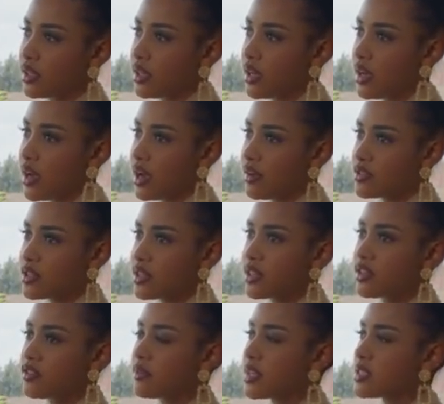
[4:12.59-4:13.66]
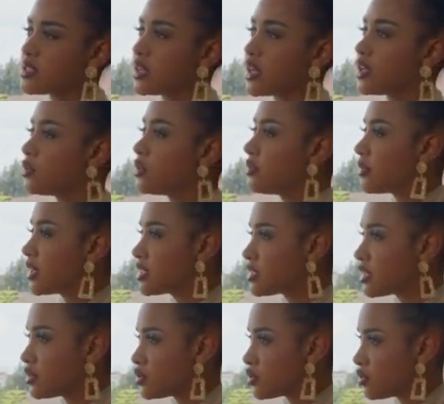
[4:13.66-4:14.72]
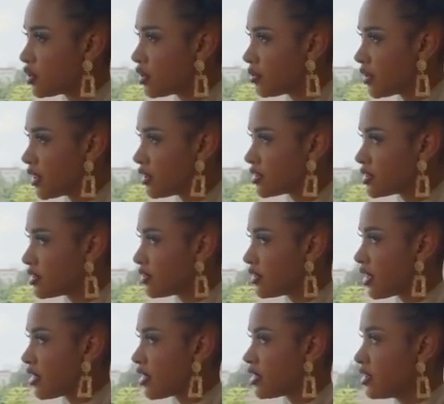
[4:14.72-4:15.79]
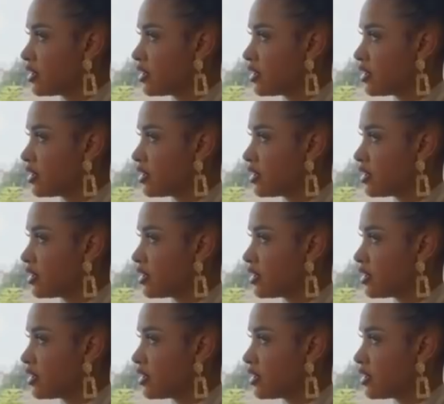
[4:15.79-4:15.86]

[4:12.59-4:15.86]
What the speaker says: I have to think of my son. I don't want my son to grow up without a father.